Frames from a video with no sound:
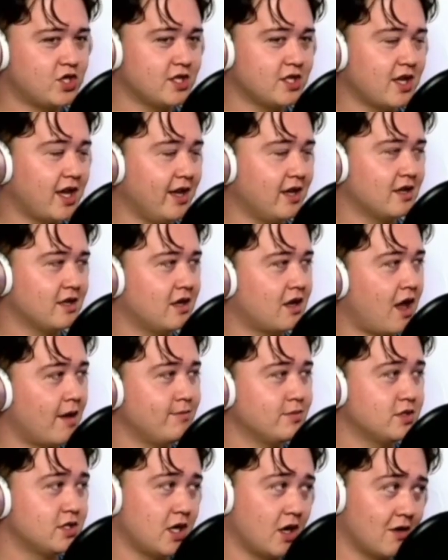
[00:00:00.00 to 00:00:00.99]
like,
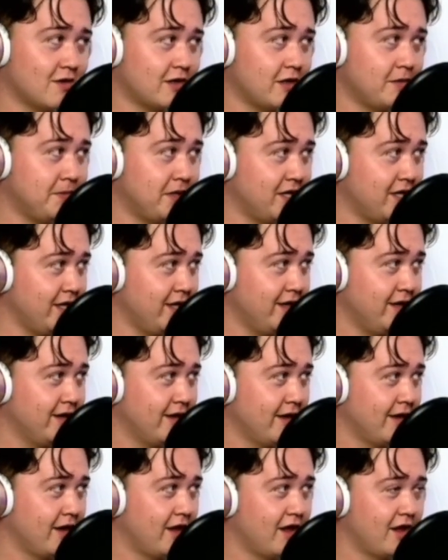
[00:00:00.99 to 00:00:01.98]
I'm sorry, buddy.
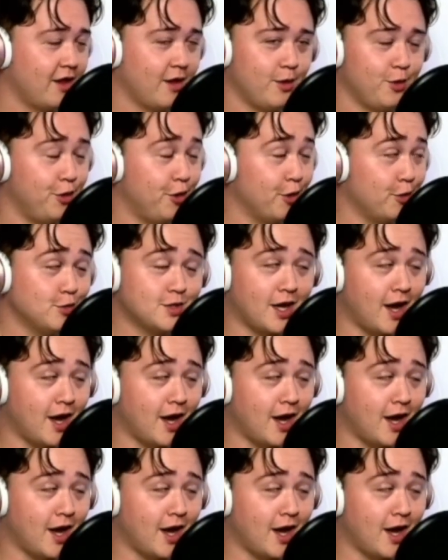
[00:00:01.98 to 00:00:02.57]
Those